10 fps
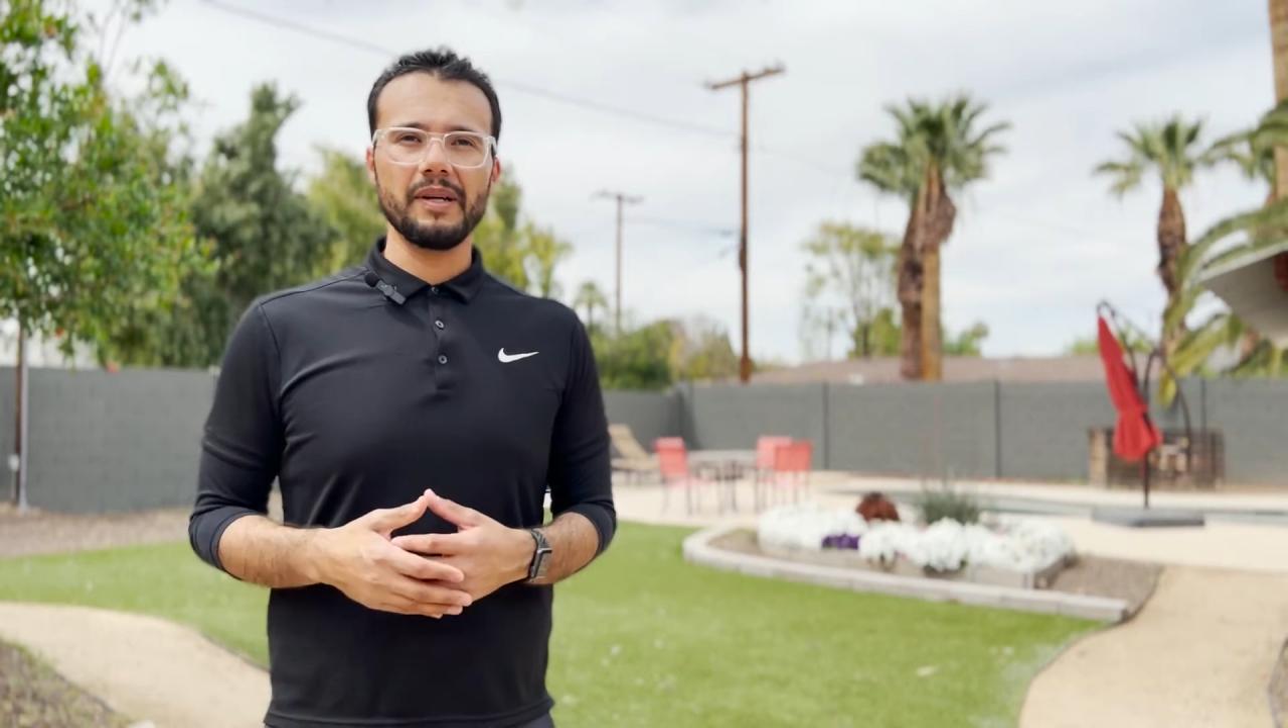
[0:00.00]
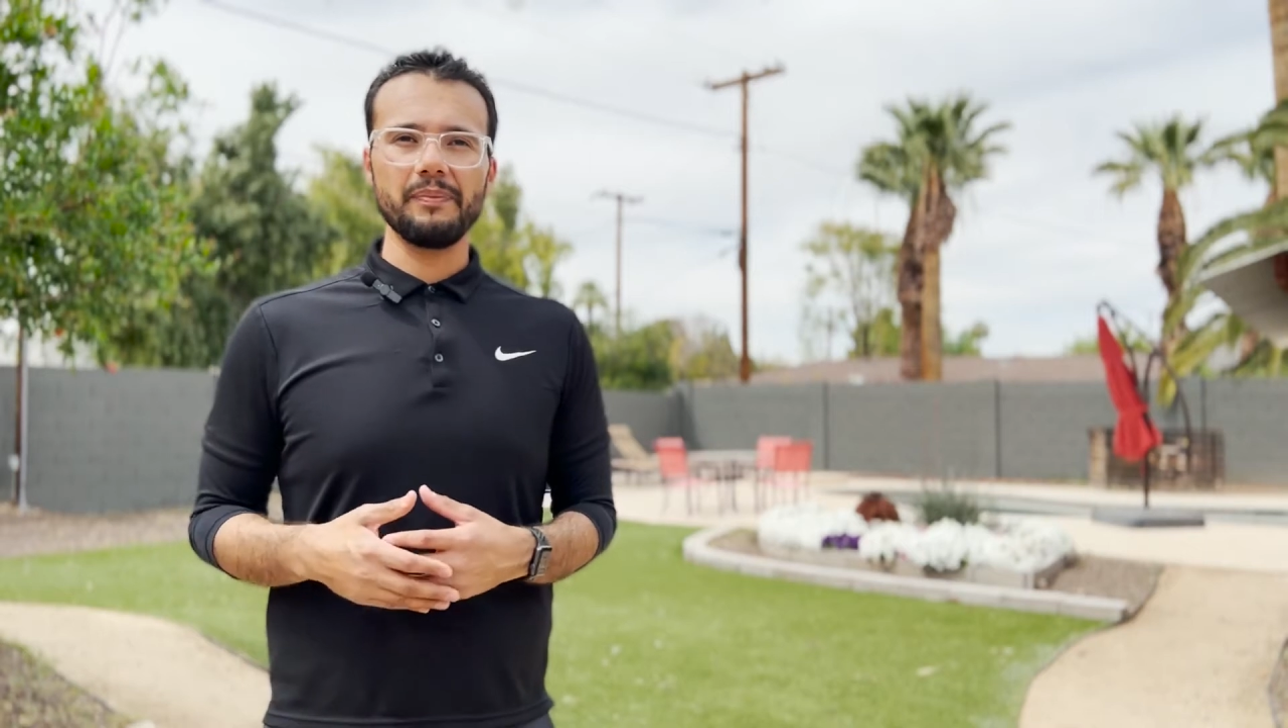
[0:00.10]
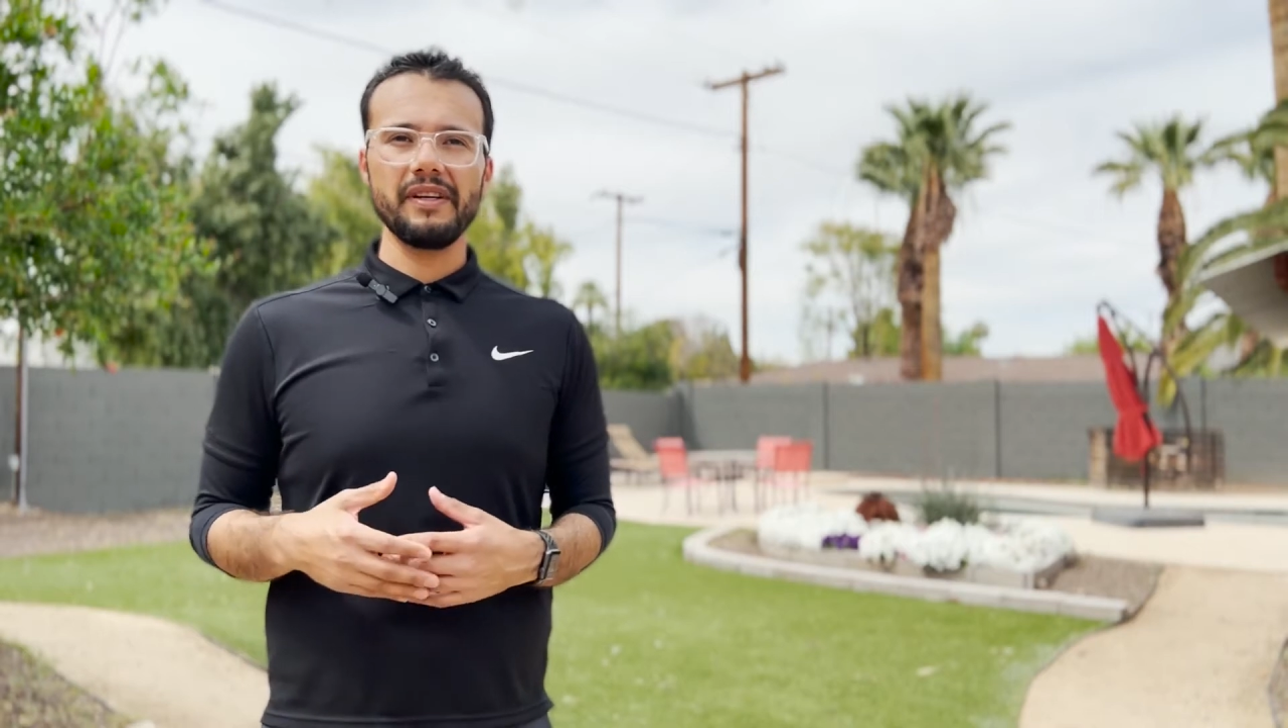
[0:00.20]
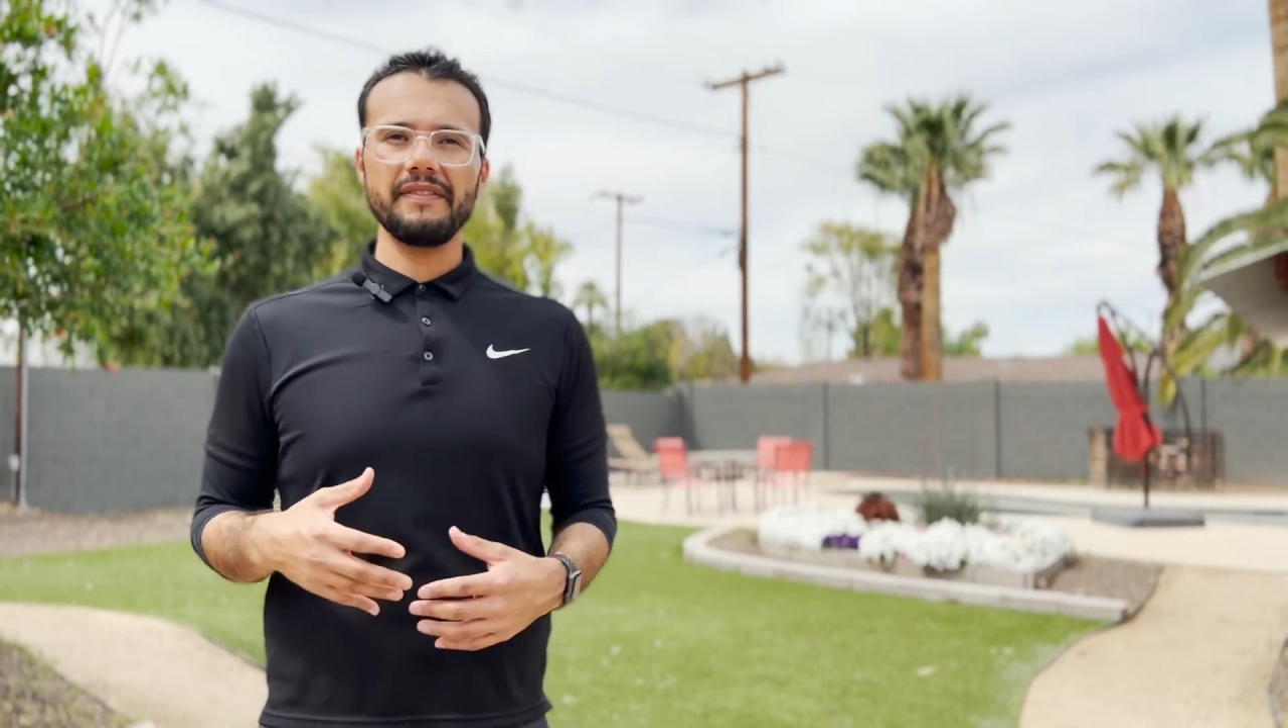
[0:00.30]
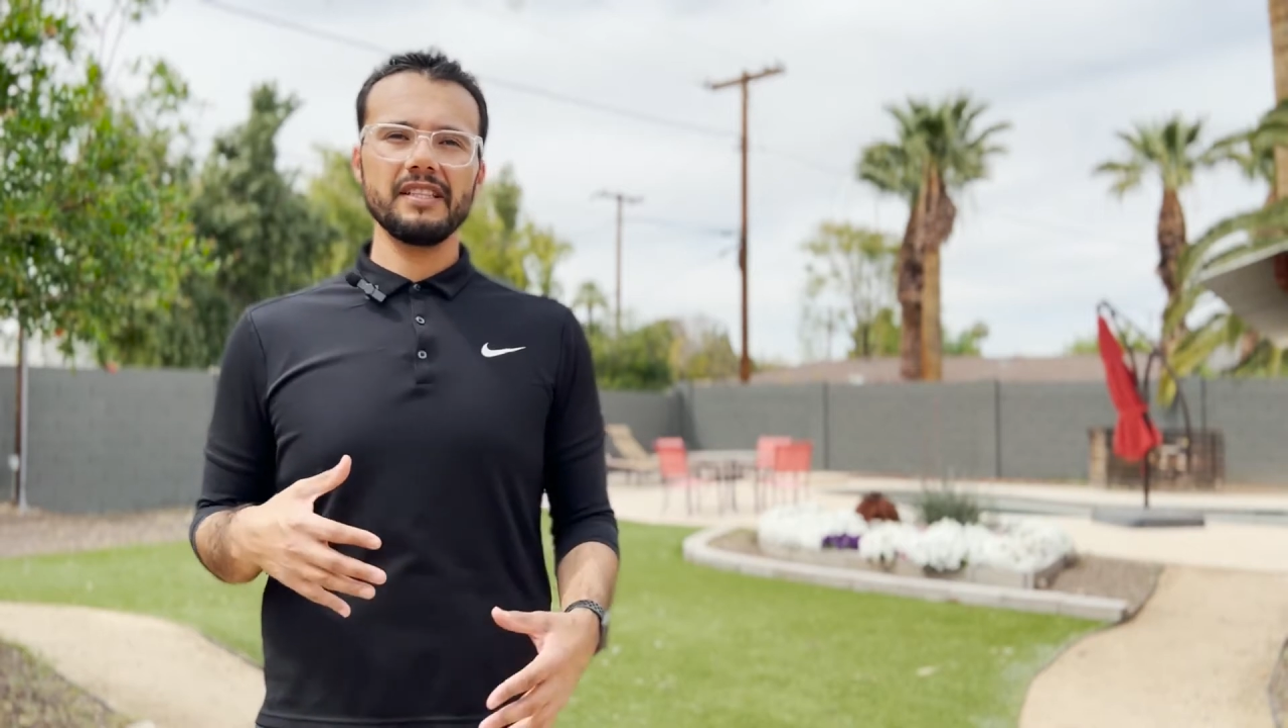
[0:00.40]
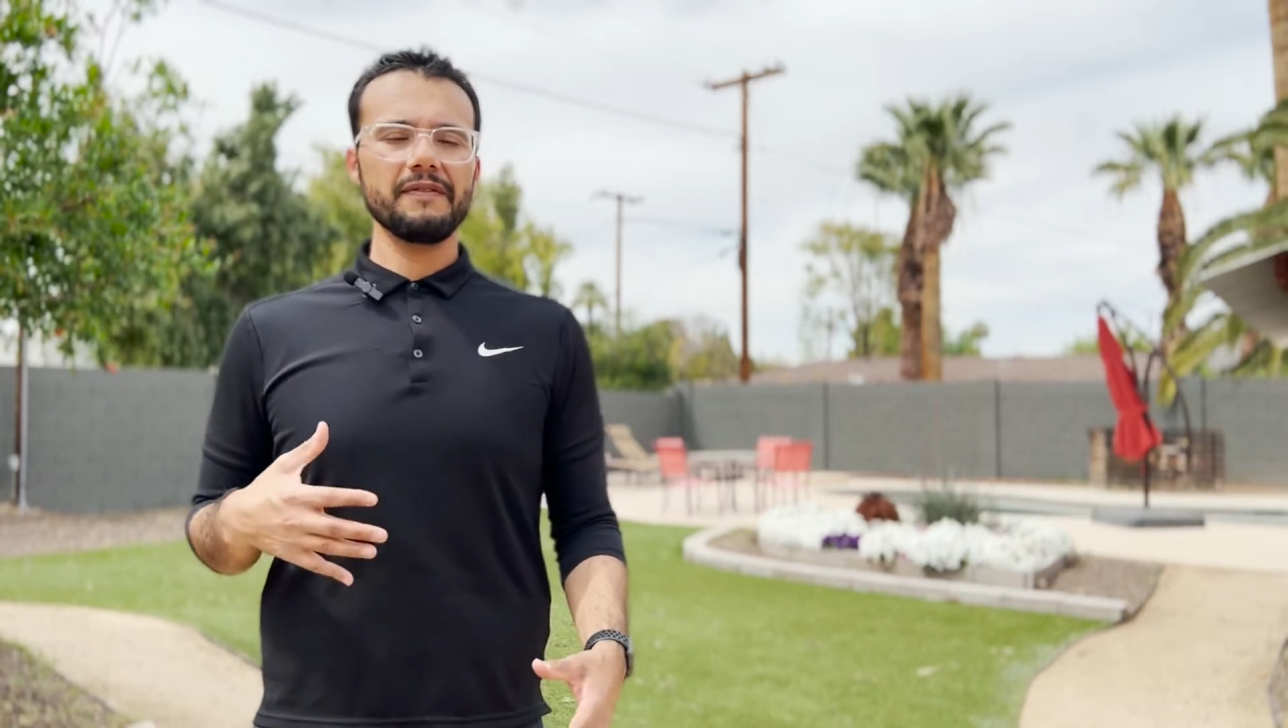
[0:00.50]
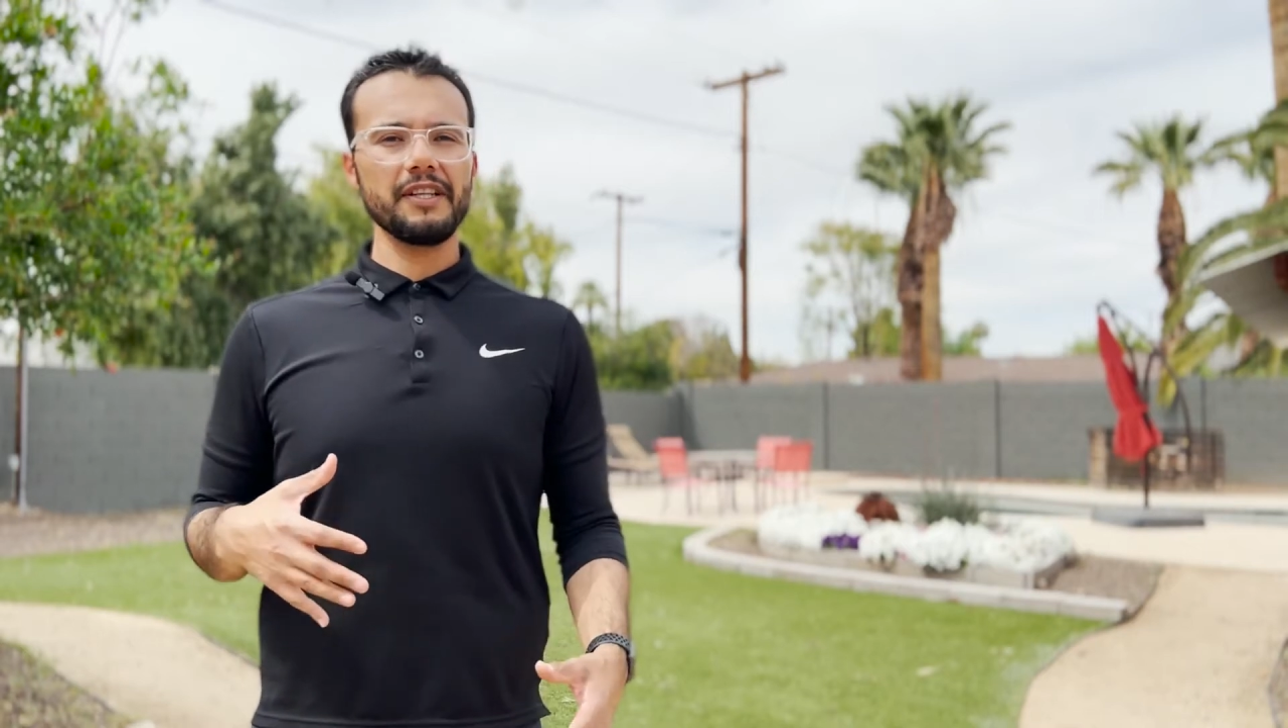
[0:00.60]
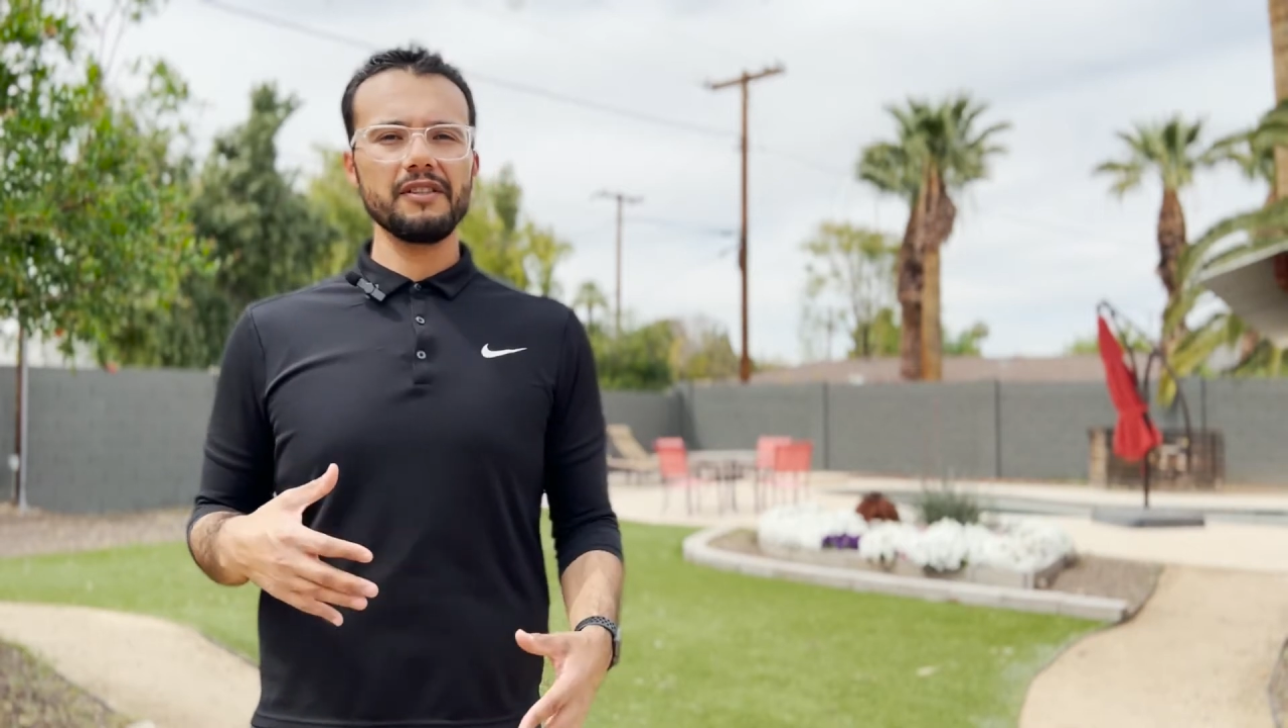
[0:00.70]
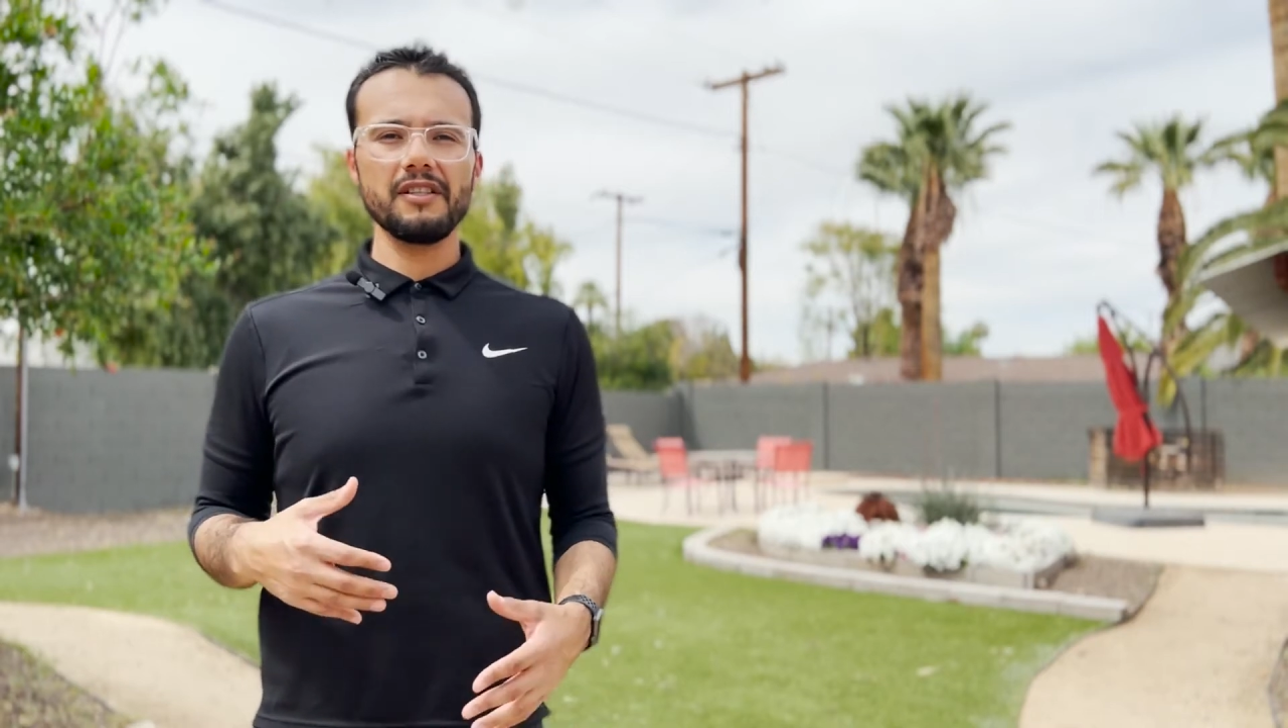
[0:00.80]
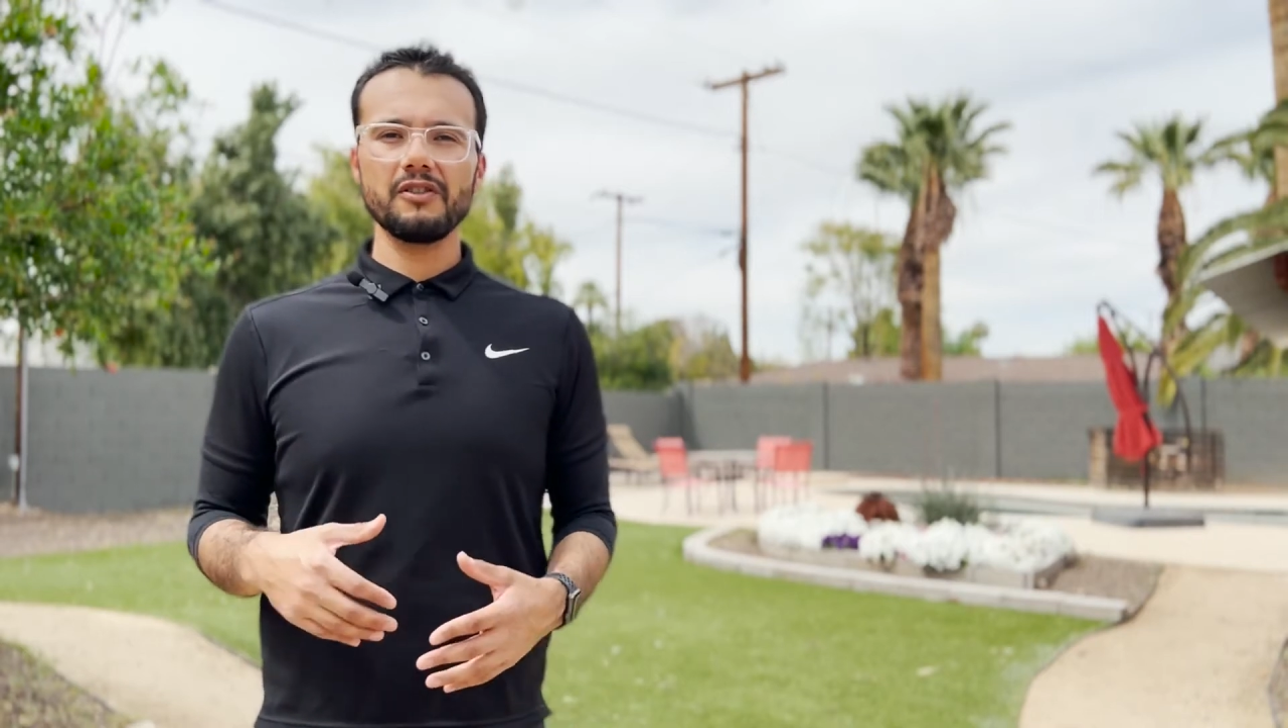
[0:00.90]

my previous videos,